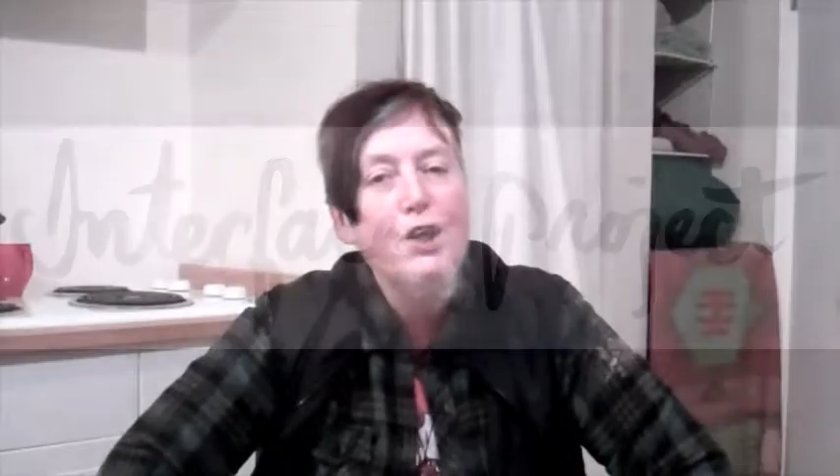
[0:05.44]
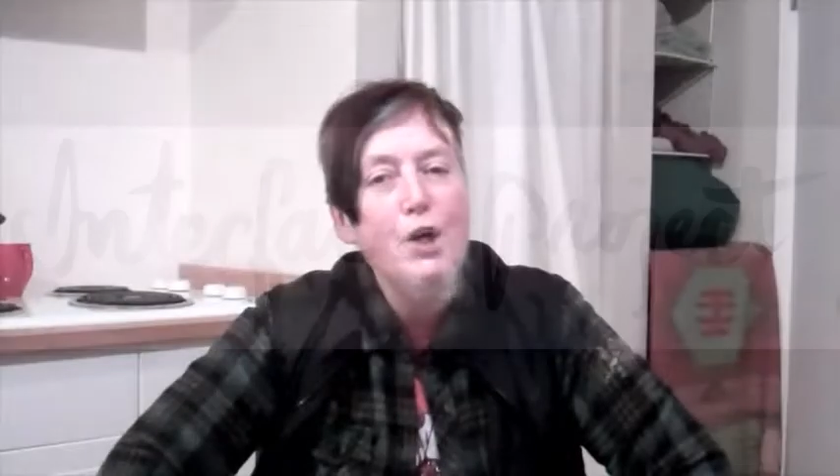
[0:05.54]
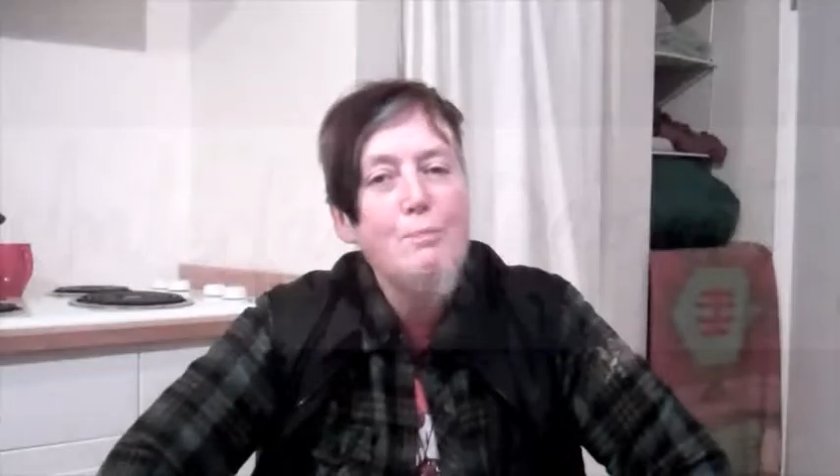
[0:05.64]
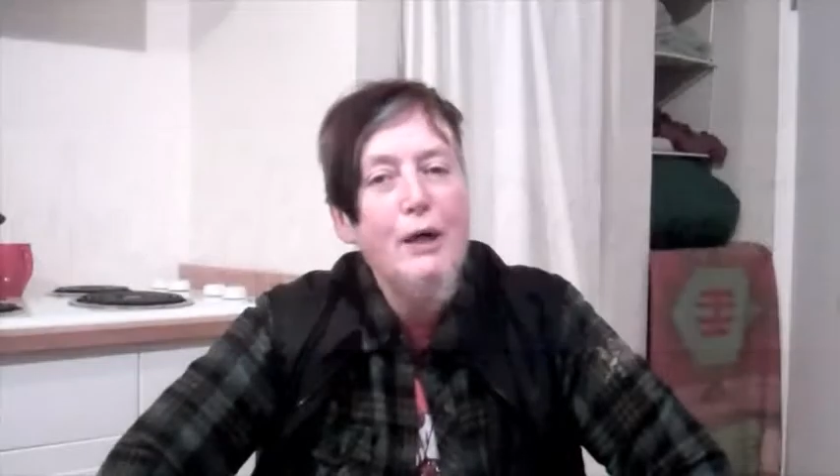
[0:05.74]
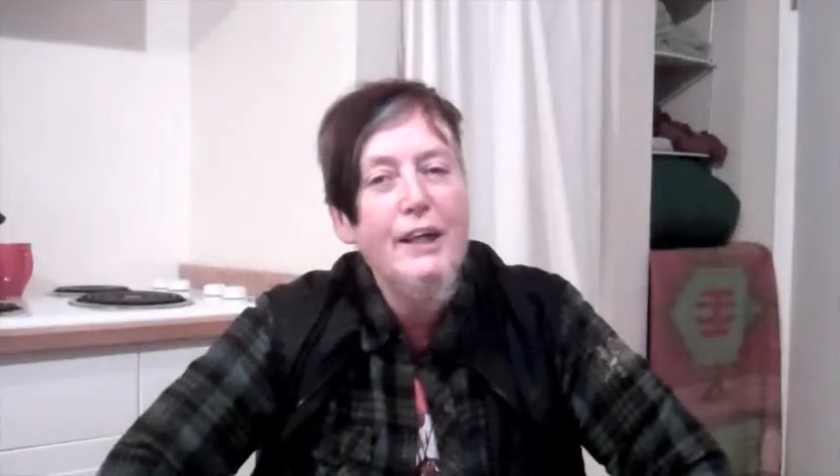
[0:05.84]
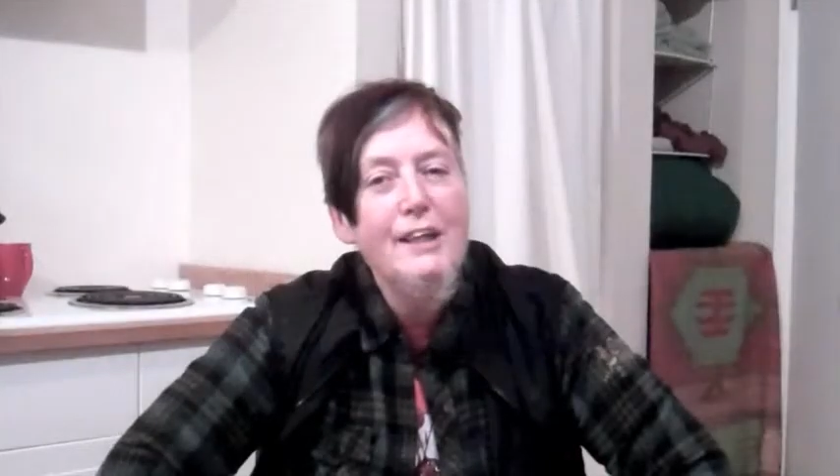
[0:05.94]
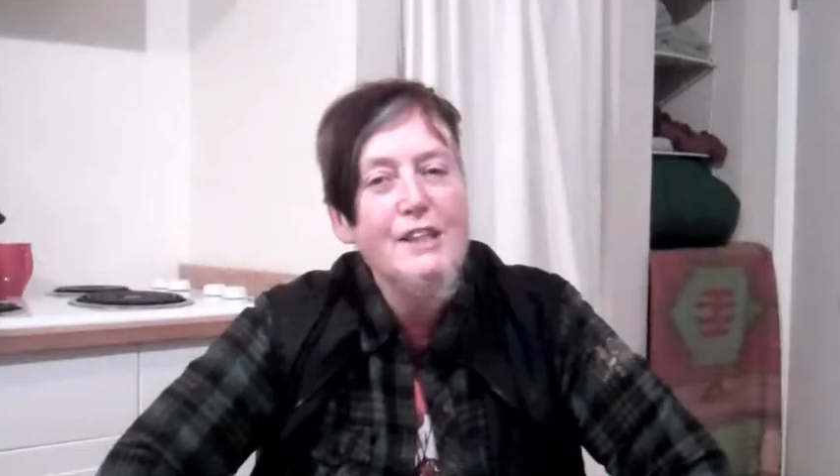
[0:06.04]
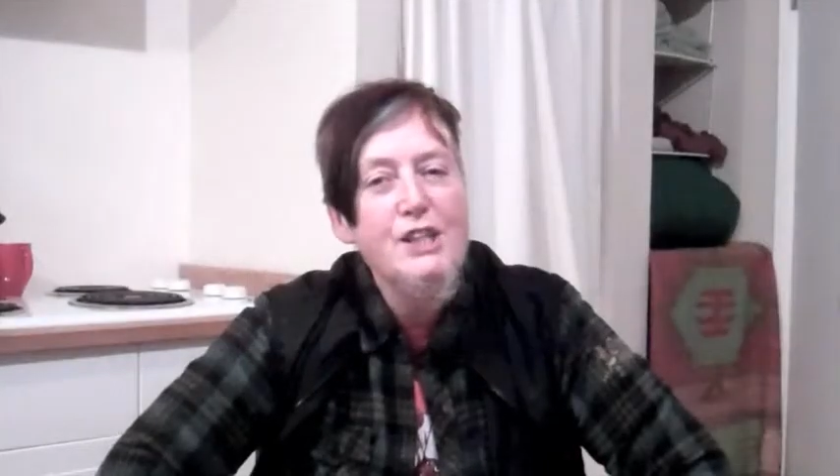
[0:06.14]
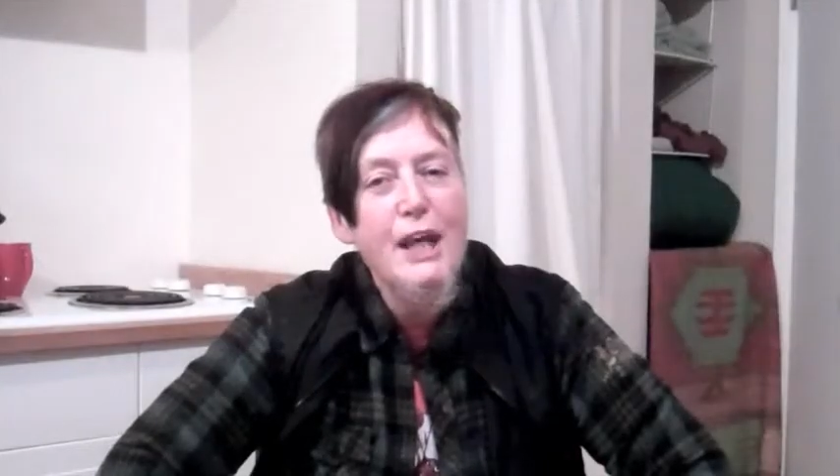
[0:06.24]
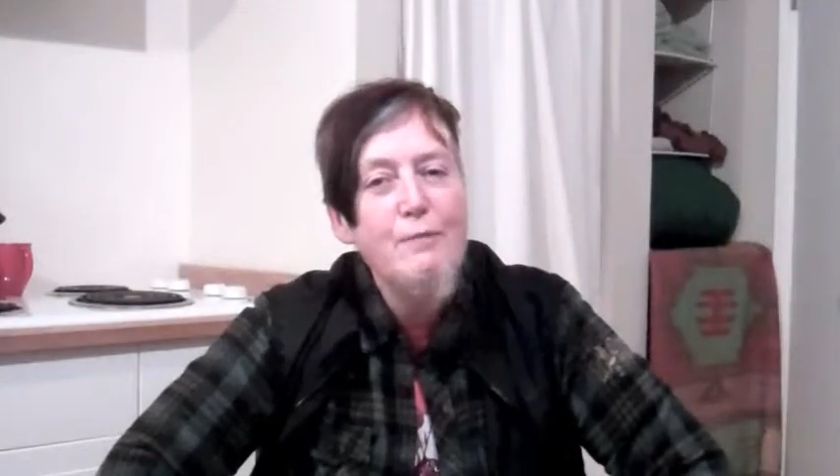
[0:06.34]
Nobody
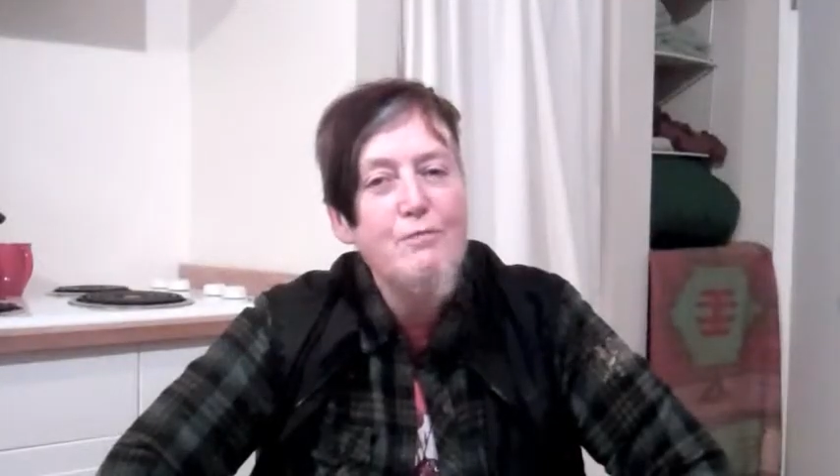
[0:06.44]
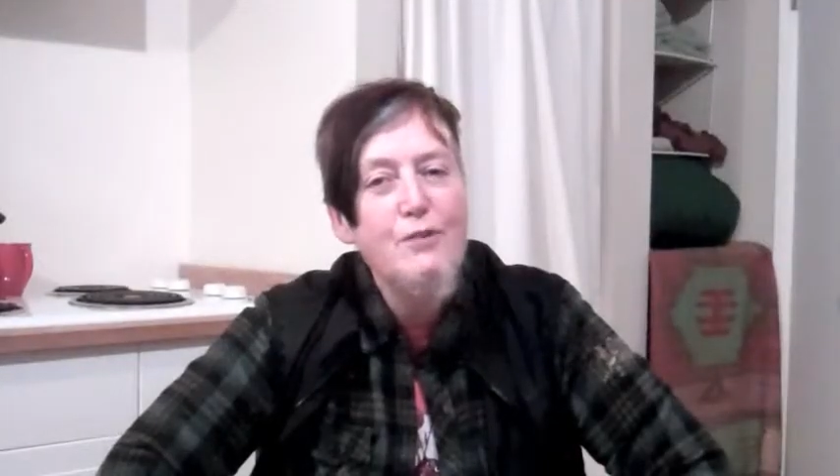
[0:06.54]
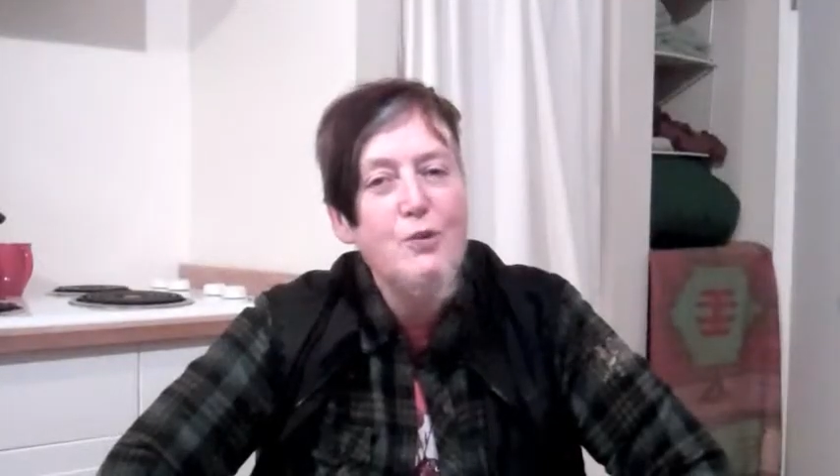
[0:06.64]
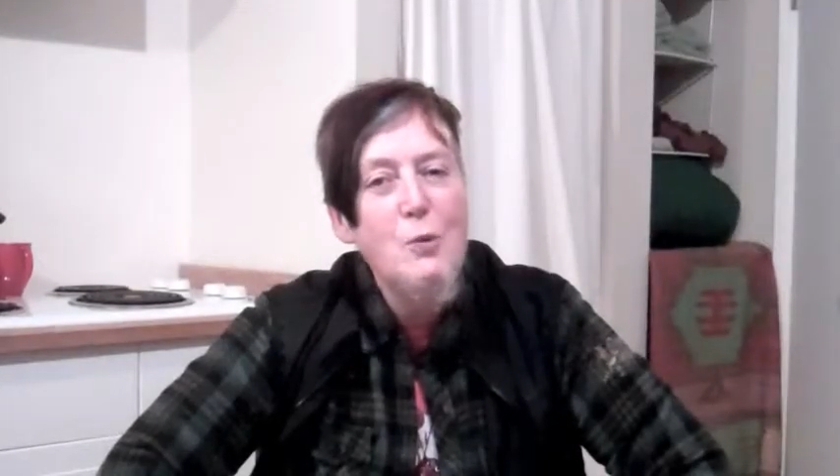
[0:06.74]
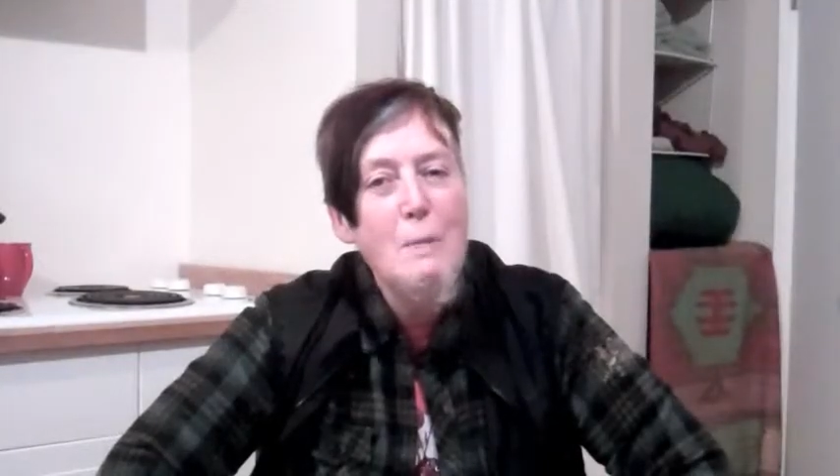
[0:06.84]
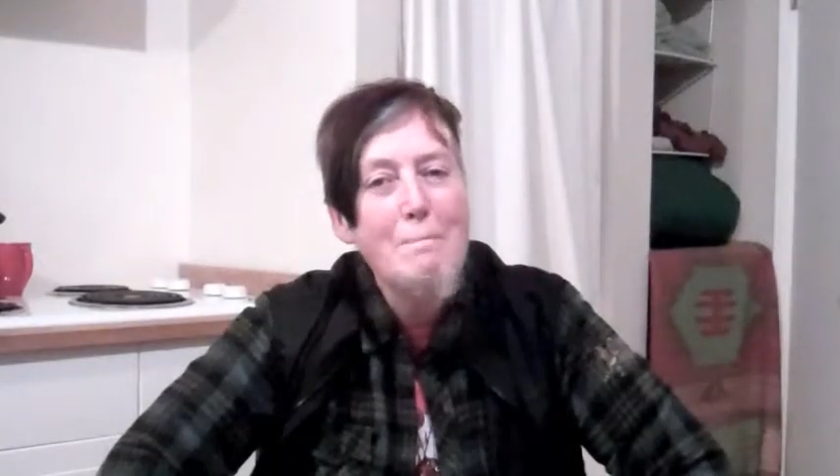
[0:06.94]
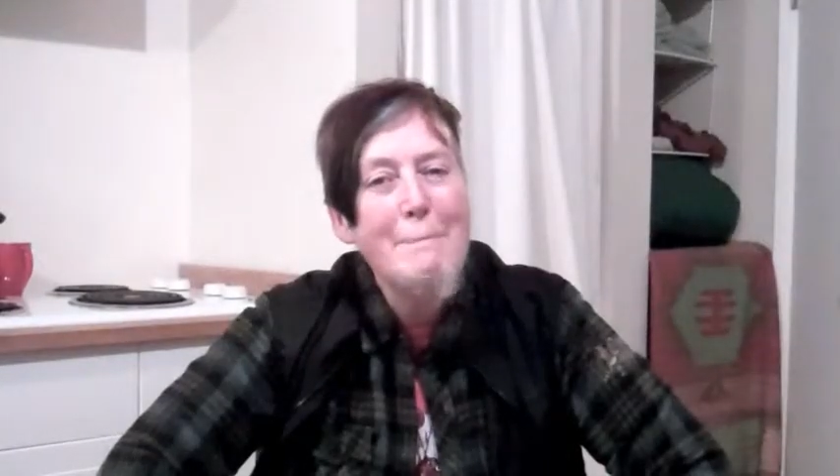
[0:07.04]
is shameful.